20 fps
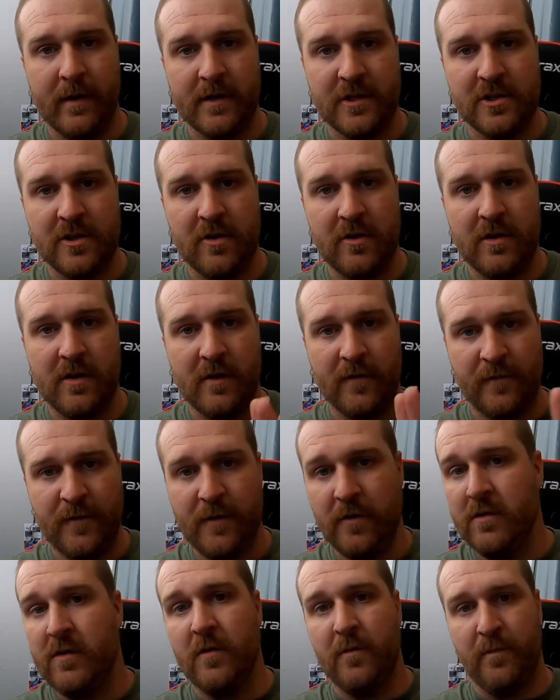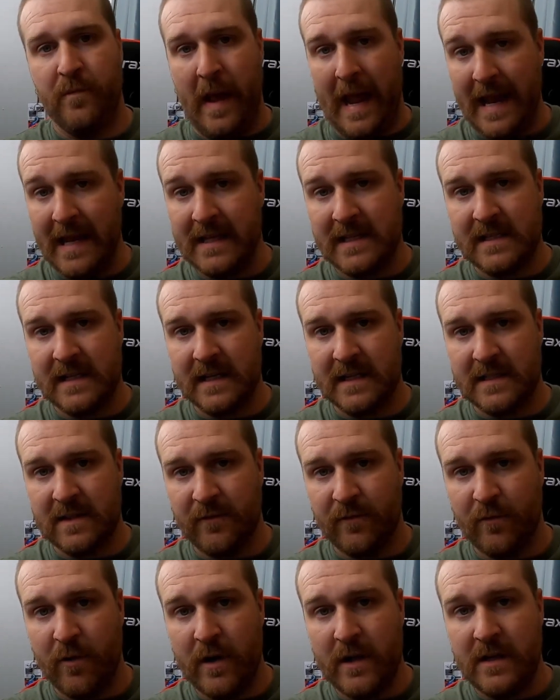and show you a few of the basics
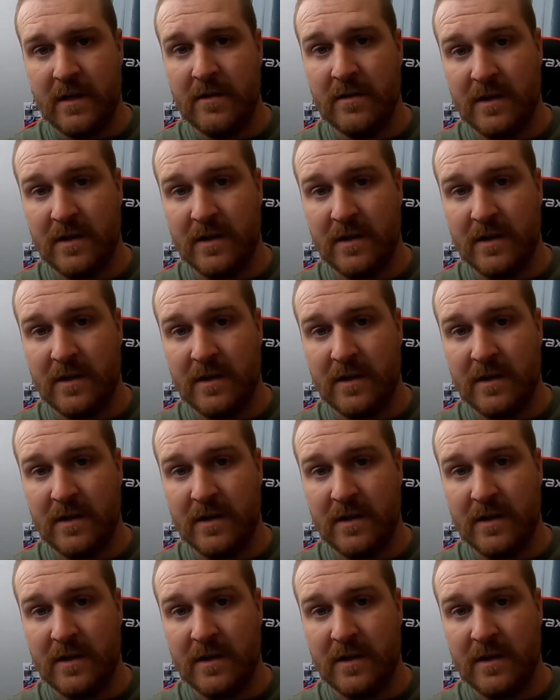of what